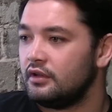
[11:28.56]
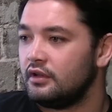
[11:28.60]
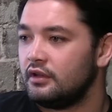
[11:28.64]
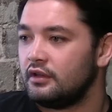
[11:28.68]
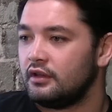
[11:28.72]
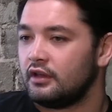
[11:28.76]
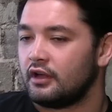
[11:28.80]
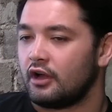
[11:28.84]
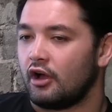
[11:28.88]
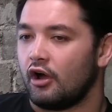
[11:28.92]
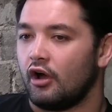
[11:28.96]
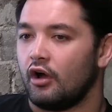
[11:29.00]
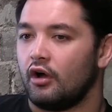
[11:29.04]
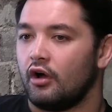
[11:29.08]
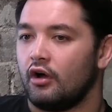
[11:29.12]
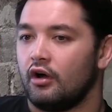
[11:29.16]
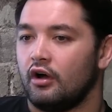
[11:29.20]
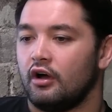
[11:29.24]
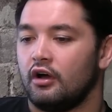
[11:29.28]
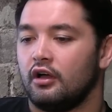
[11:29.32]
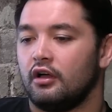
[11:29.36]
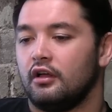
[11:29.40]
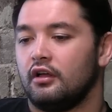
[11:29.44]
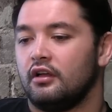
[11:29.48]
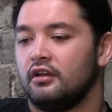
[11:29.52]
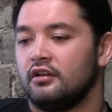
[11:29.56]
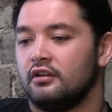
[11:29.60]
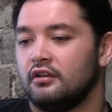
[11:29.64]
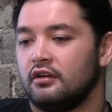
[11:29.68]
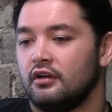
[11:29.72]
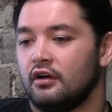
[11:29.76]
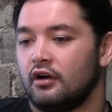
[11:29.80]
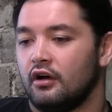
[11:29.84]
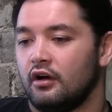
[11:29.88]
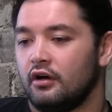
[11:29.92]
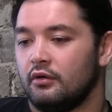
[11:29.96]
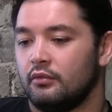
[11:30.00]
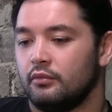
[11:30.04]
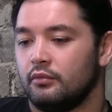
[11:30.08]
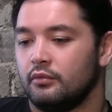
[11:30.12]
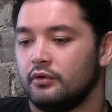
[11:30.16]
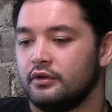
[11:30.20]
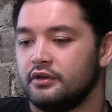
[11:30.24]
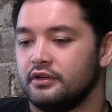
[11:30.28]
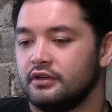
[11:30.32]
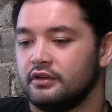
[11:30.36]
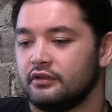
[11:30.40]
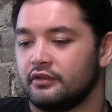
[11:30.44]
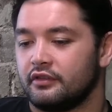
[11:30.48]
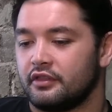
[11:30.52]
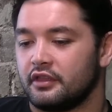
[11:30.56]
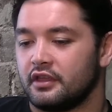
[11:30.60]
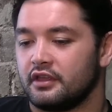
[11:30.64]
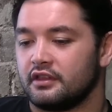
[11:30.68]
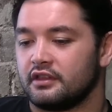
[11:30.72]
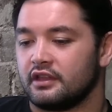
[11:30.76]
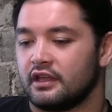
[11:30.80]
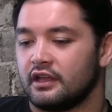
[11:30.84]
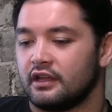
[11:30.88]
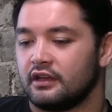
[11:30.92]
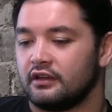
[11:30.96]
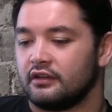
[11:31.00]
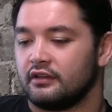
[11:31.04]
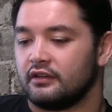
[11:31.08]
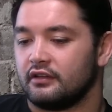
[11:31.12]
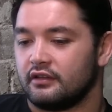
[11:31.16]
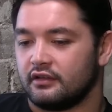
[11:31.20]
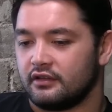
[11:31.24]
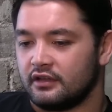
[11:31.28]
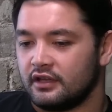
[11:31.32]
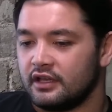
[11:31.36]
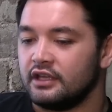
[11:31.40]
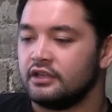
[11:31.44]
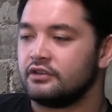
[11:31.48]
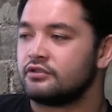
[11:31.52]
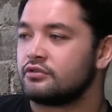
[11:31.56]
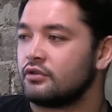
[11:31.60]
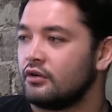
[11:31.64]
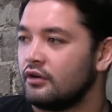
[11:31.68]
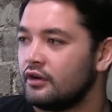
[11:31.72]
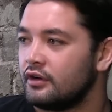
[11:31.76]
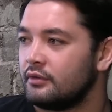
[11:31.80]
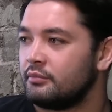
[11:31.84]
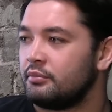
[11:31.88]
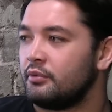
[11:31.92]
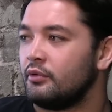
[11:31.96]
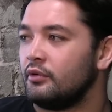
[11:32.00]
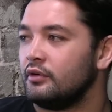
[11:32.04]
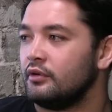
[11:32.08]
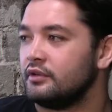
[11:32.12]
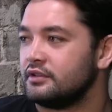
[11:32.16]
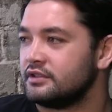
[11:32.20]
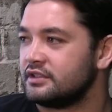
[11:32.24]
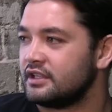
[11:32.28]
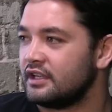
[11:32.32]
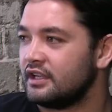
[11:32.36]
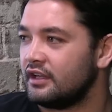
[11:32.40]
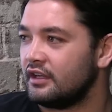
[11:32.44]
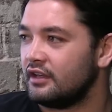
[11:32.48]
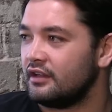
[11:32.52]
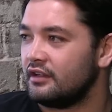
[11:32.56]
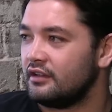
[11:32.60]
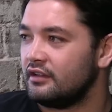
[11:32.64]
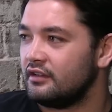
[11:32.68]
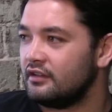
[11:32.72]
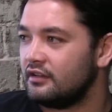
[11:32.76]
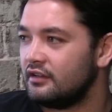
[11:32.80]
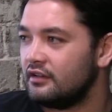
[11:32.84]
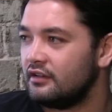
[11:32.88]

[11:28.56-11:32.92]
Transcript: like I wouldn't think that he tried to pull his hair,